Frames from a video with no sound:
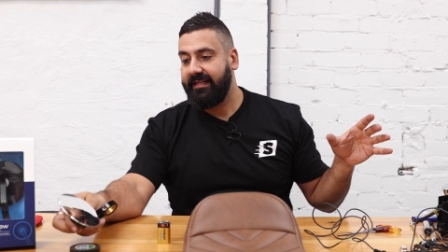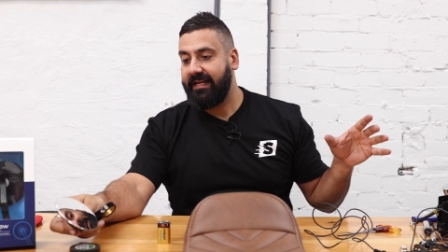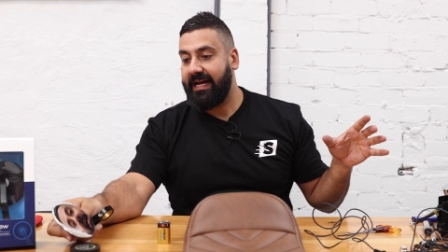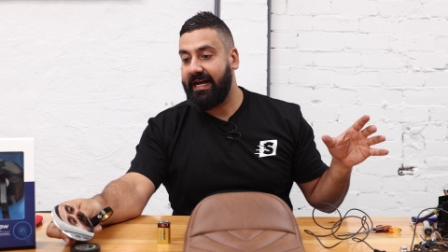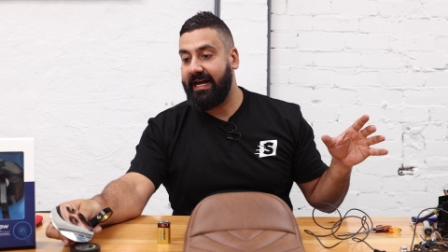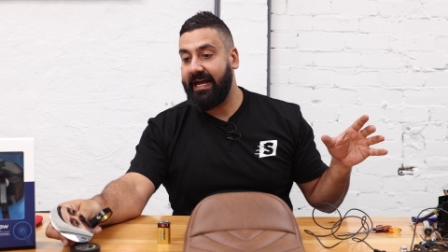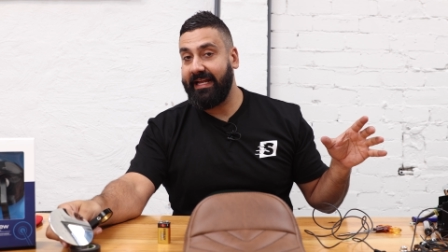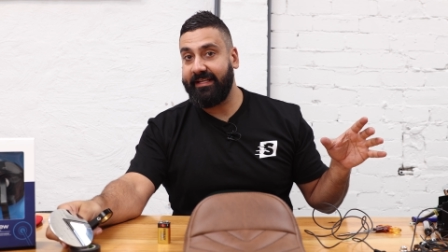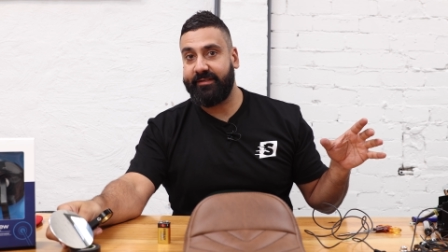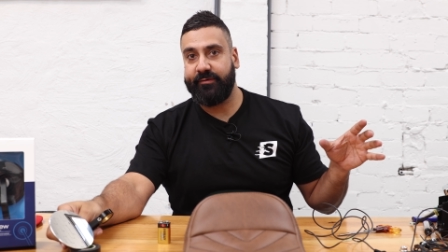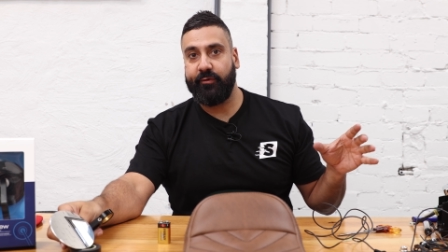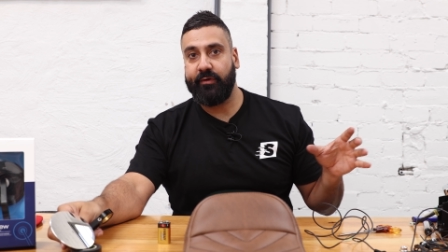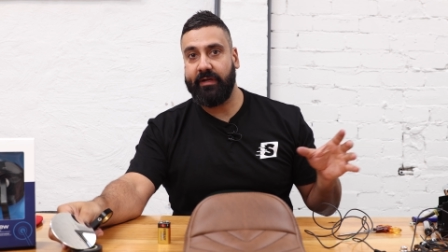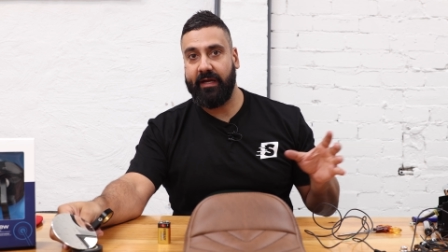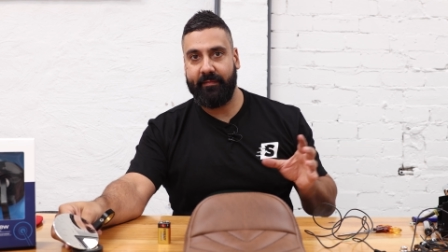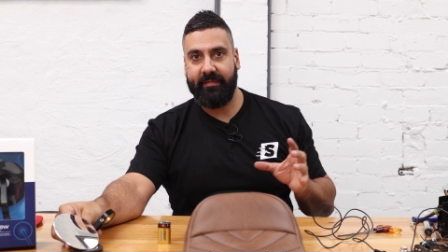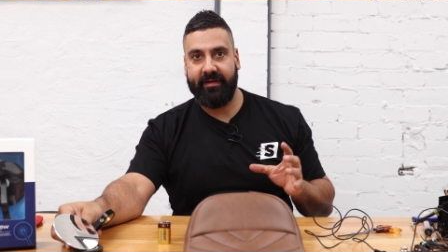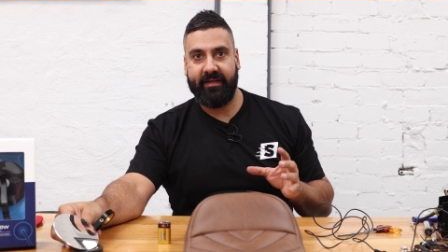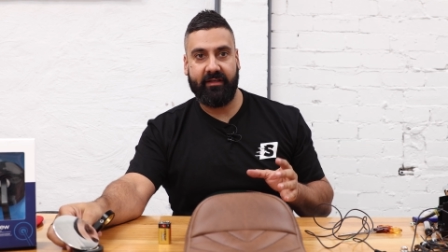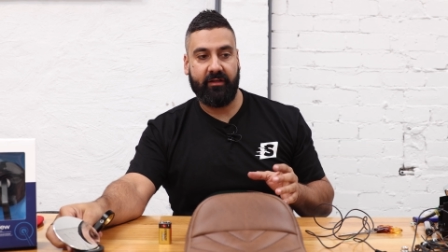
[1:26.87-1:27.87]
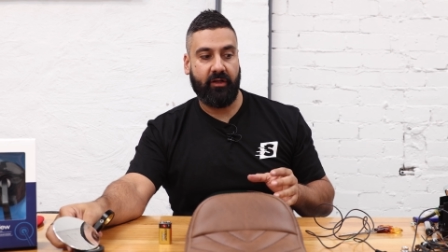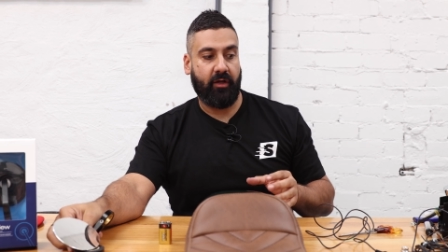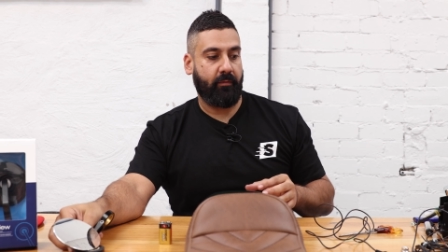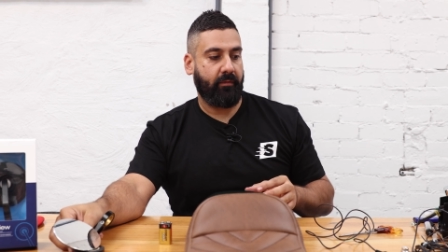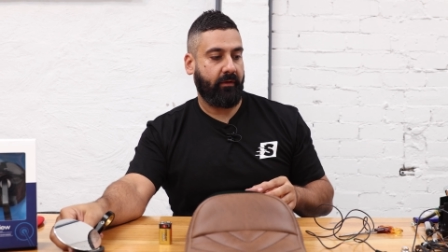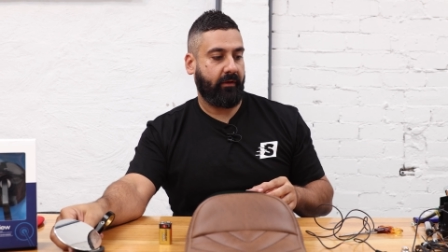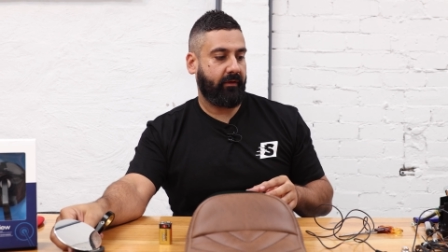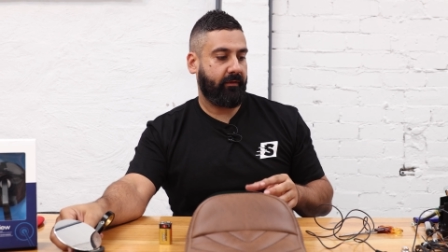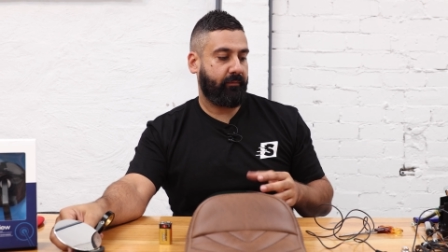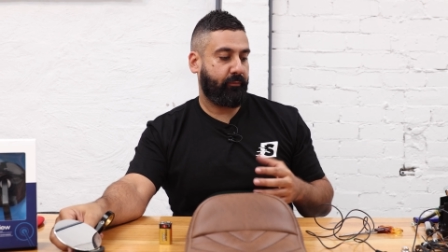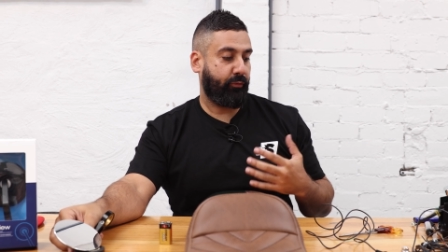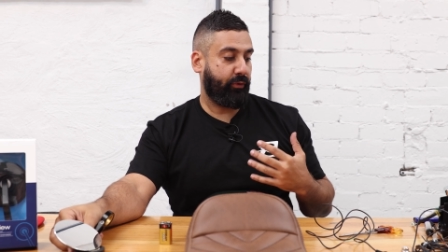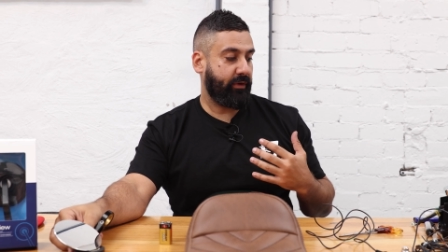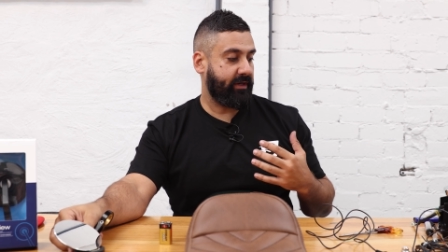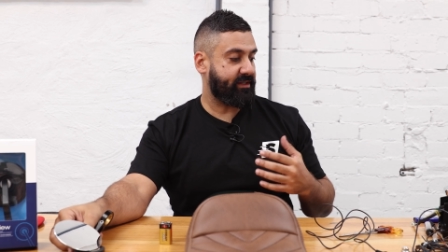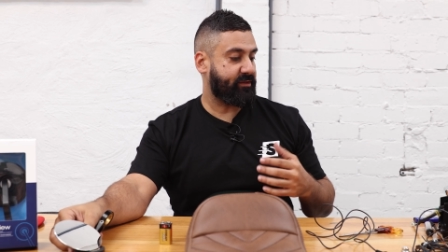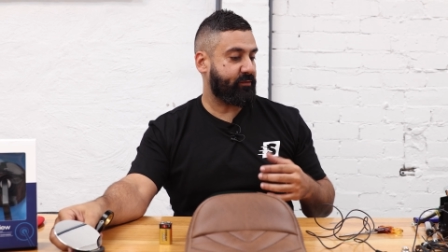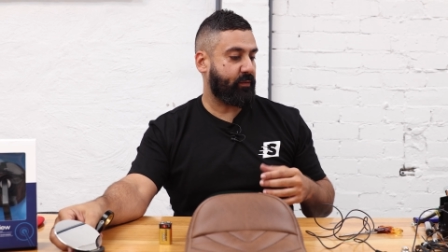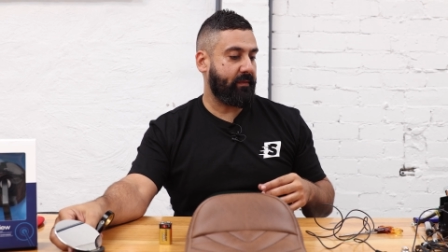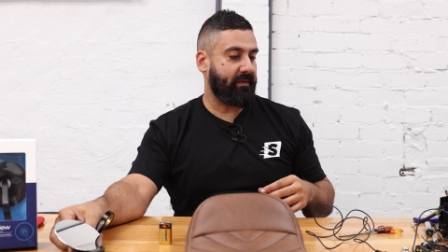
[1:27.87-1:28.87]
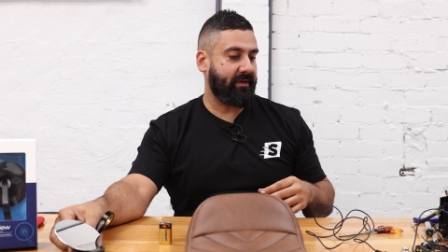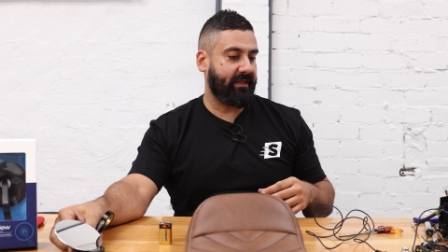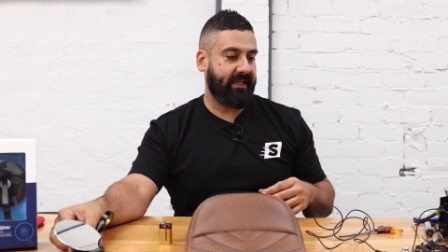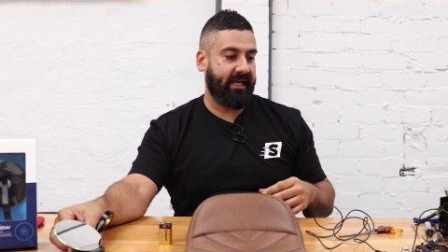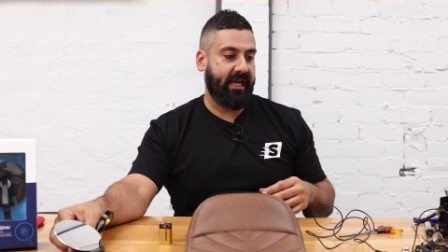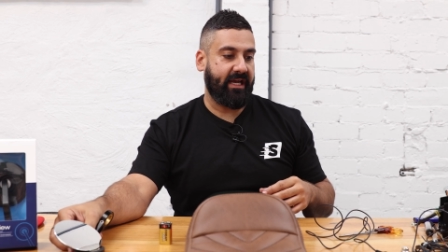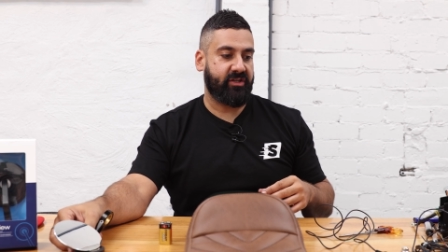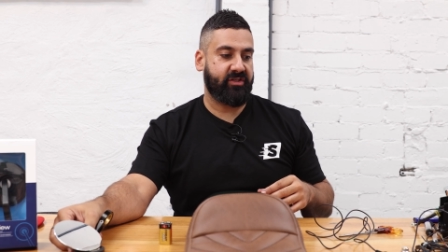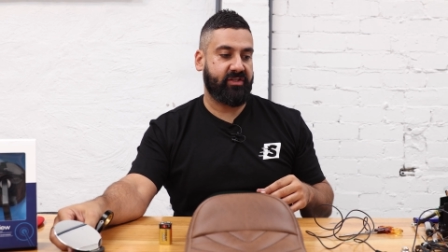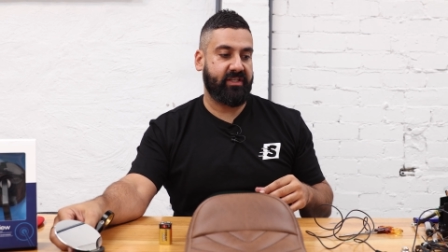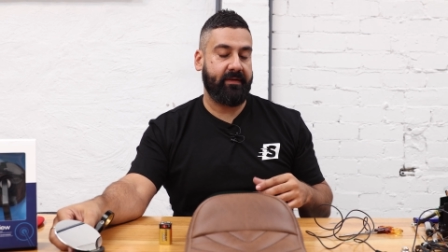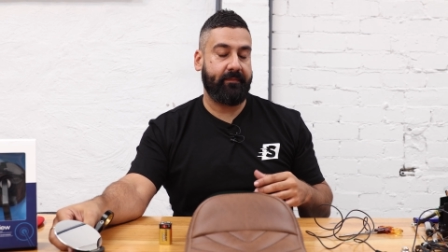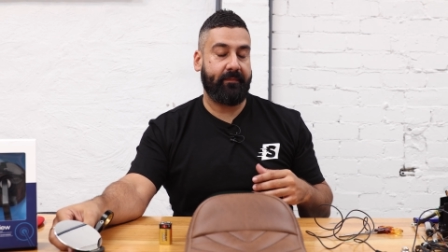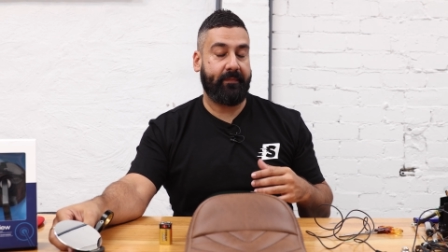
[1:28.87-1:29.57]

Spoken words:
It's all coming along pretty swimmingly actually,